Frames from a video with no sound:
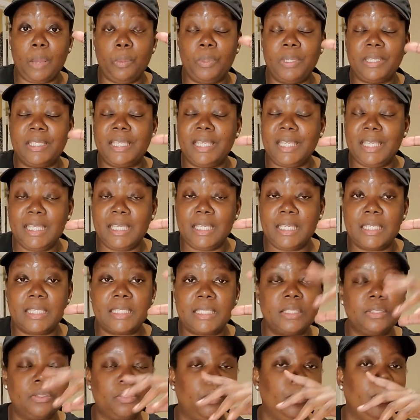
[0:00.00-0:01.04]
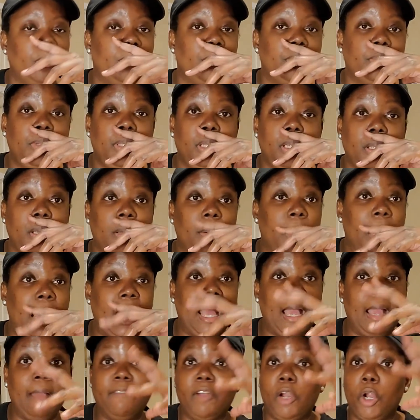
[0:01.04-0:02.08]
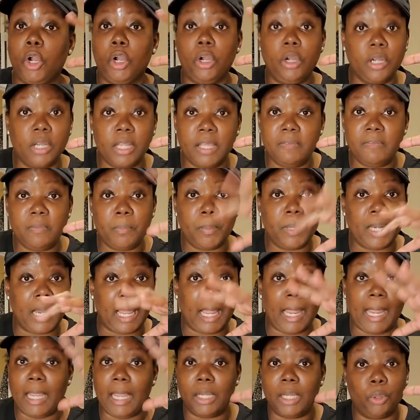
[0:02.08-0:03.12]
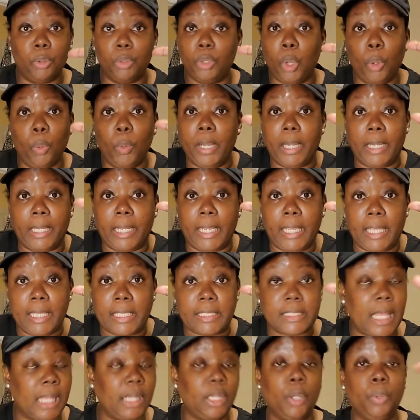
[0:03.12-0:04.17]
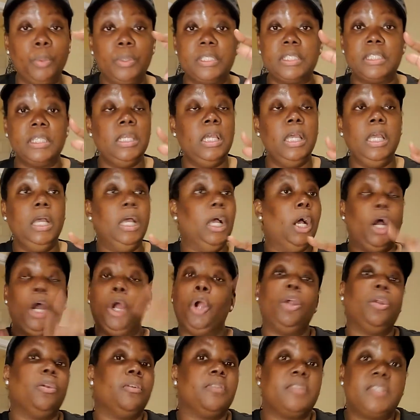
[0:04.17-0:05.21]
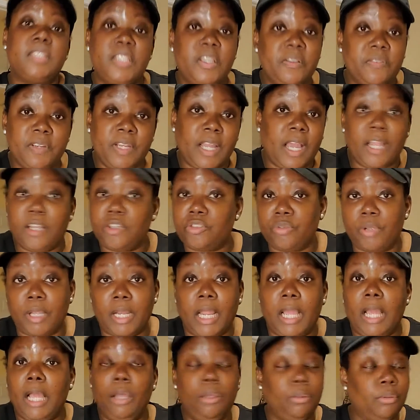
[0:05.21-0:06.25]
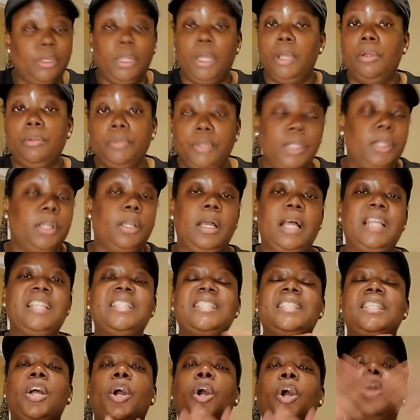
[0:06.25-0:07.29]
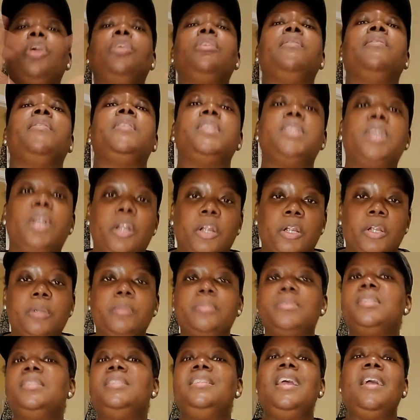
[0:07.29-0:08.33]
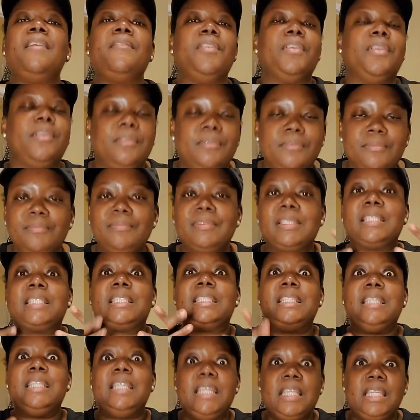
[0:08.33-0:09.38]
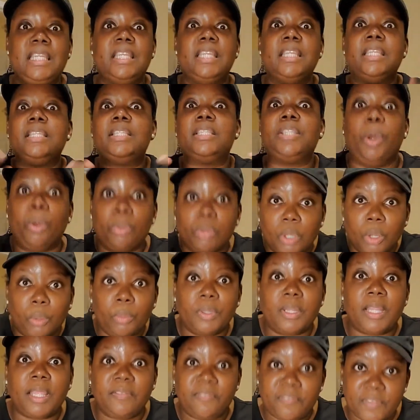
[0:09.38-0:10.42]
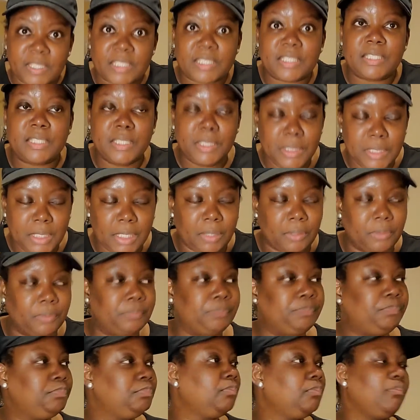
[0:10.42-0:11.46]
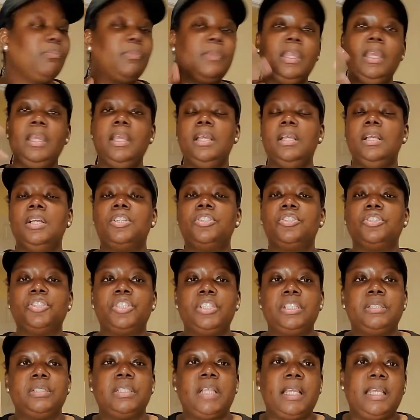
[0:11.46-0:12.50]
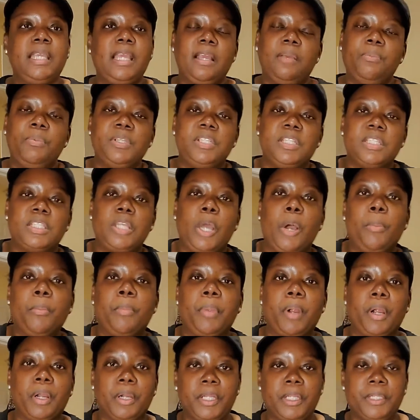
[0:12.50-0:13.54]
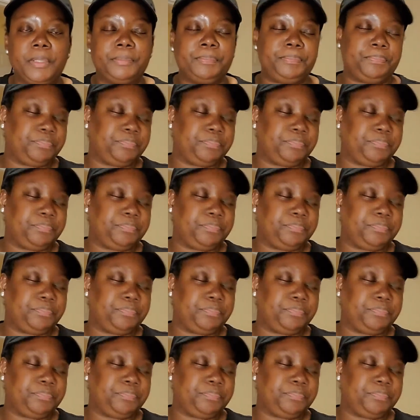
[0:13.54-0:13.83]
with kids. So, you know, I've heard of it, but I don't know what it is. I know it's heard of silver nitrate. I don't know. You know, I just heard of the terms. Never seen it. Don't know what they fixed to do. So she was like, yeah, we're just going to burn it.